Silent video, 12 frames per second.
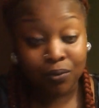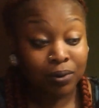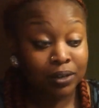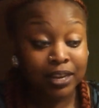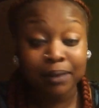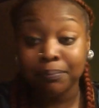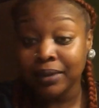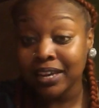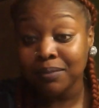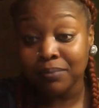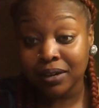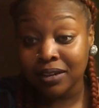well,
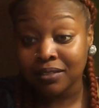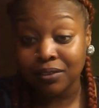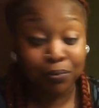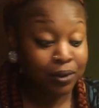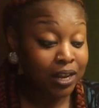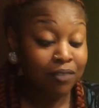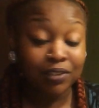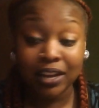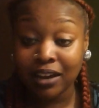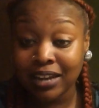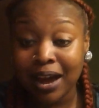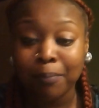mid month or whenever the
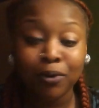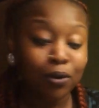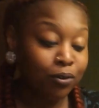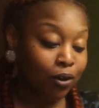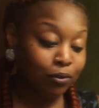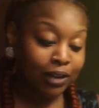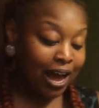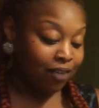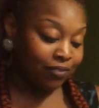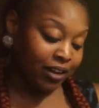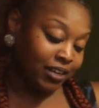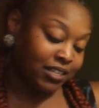hell I, am gonna go
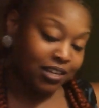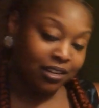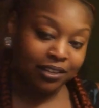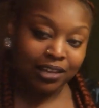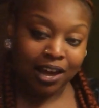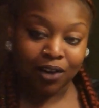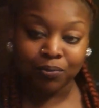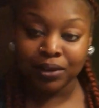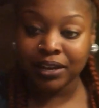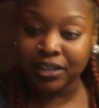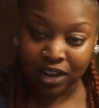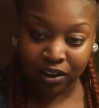live. I ain't telling y'all
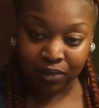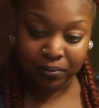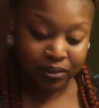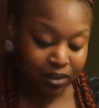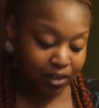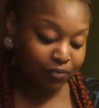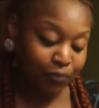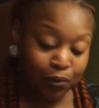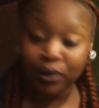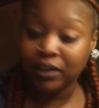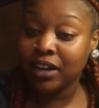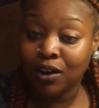when because y'all gonna be looking
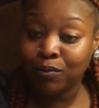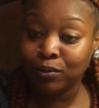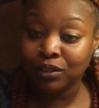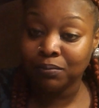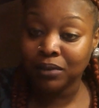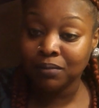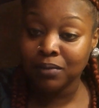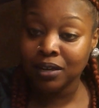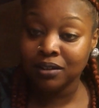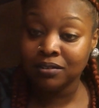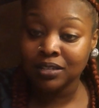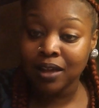for it, and I don't want them
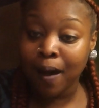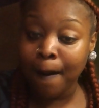emails.